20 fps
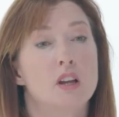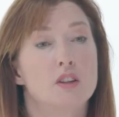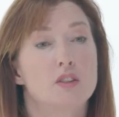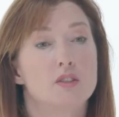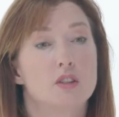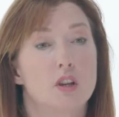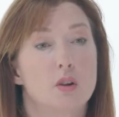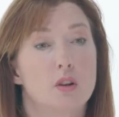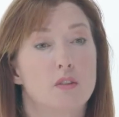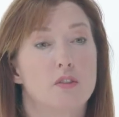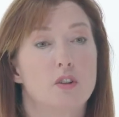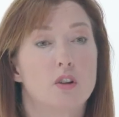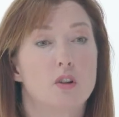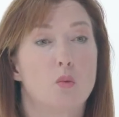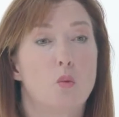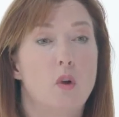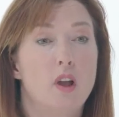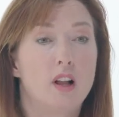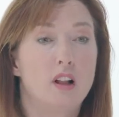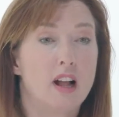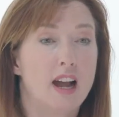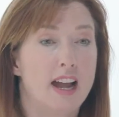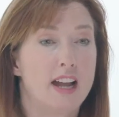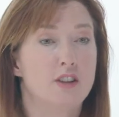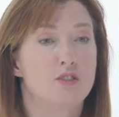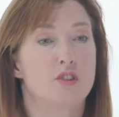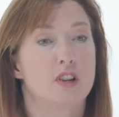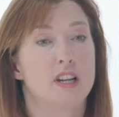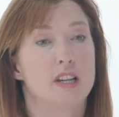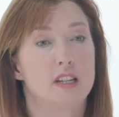So if you're well
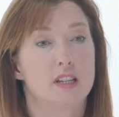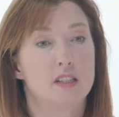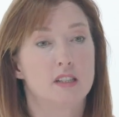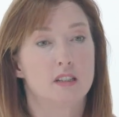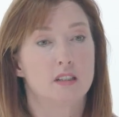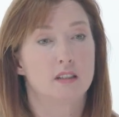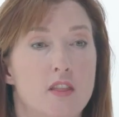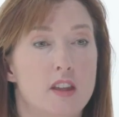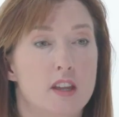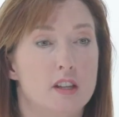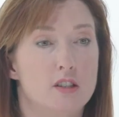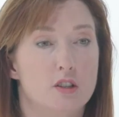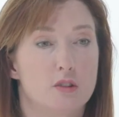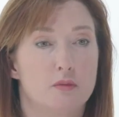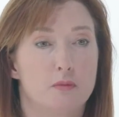hydrated, then your